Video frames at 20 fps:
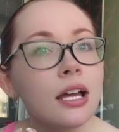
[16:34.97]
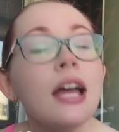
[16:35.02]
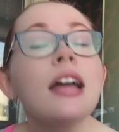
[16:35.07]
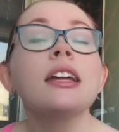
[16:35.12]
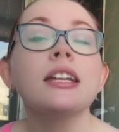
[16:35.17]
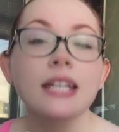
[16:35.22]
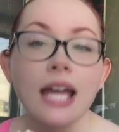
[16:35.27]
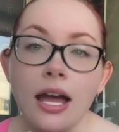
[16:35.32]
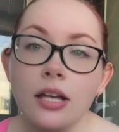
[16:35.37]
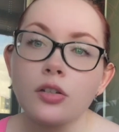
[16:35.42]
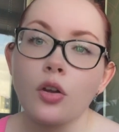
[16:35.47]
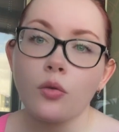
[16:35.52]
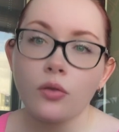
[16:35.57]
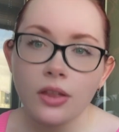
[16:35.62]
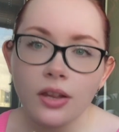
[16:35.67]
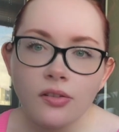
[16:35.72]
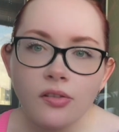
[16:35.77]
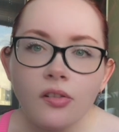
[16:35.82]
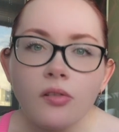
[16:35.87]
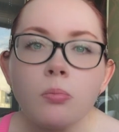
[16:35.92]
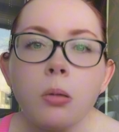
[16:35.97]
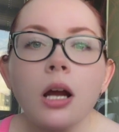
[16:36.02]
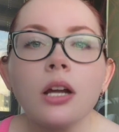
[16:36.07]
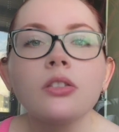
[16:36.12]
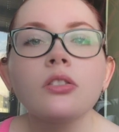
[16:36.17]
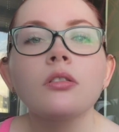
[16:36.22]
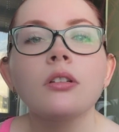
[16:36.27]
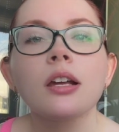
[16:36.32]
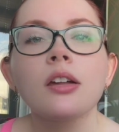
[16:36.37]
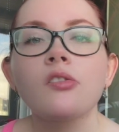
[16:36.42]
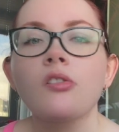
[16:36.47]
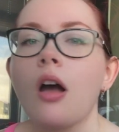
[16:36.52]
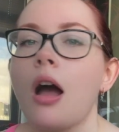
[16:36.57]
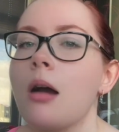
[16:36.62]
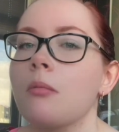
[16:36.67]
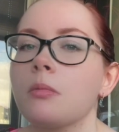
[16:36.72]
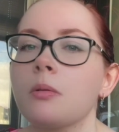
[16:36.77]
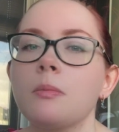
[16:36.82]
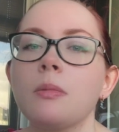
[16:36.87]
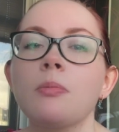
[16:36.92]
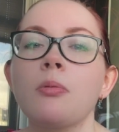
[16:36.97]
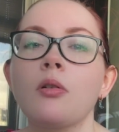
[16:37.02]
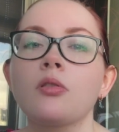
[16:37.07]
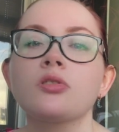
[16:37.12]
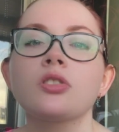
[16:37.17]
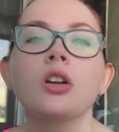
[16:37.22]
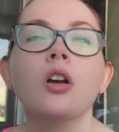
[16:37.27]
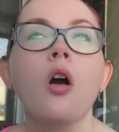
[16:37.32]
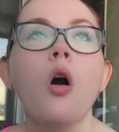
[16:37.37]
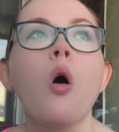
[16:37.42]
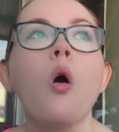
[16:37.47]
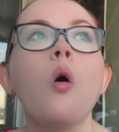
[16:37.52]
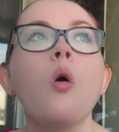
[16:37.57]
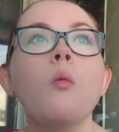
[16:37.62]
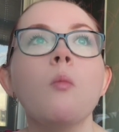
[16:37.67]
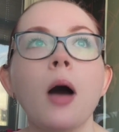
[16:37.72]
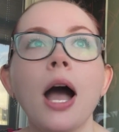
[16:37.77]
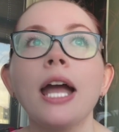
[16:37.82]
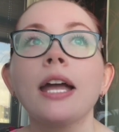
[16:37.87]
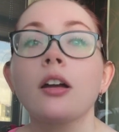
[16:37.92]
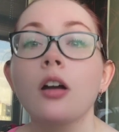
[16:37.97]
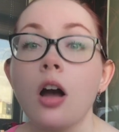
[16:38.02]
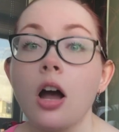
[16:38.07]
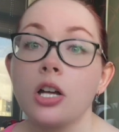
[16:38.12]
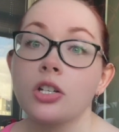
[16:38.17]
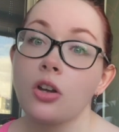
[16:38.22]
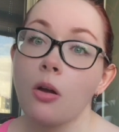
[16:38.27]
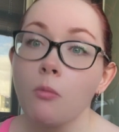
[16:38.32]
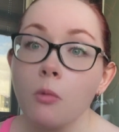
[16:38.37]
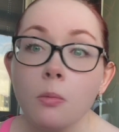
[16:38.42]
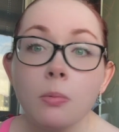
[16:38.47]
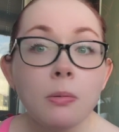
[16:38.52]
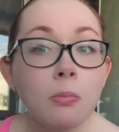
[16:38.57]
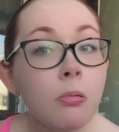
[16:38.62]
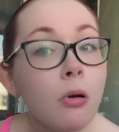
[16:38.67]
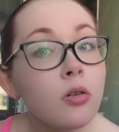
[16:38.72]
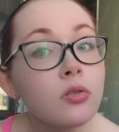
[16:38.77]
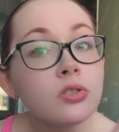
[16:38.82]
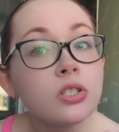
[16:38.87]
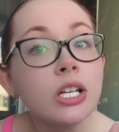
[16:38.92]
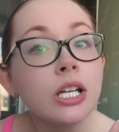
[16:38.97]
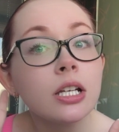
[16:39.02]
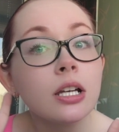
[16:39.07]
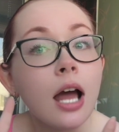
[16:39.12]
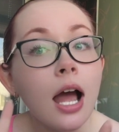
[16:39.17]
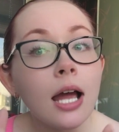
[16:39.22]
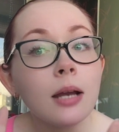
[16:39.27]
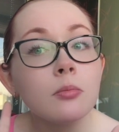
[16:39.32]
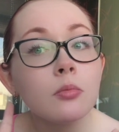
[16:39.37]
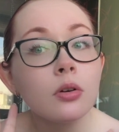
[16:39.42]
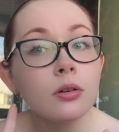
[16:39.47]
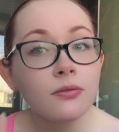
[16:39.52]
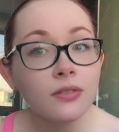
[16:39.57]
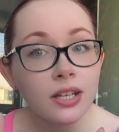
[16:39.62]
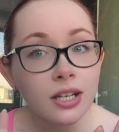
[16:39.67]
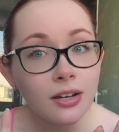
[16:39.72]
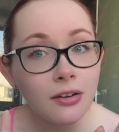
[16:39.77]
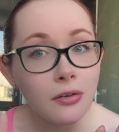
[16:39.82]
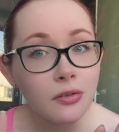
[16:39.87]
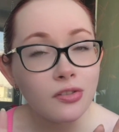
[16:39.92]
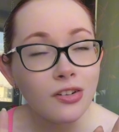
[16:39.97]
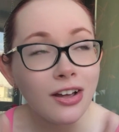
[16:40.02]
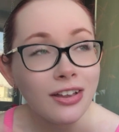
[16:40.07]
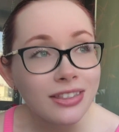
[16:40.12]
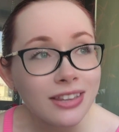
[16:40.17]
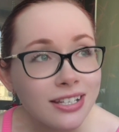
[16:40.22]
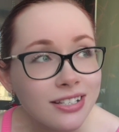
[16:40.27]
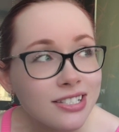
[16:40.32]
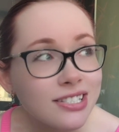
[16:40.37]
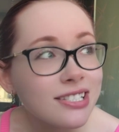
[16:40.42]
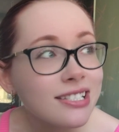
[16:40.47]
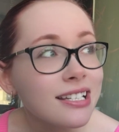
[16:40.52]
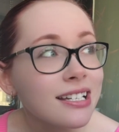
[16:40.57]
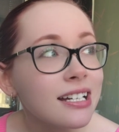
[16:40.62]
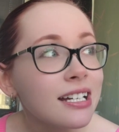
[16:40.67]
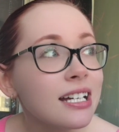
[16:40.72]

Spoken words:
Yeah, no, this is part 3, so I'm going to be posting, oh my gosh, I'm going to be posting 9 more videos on this.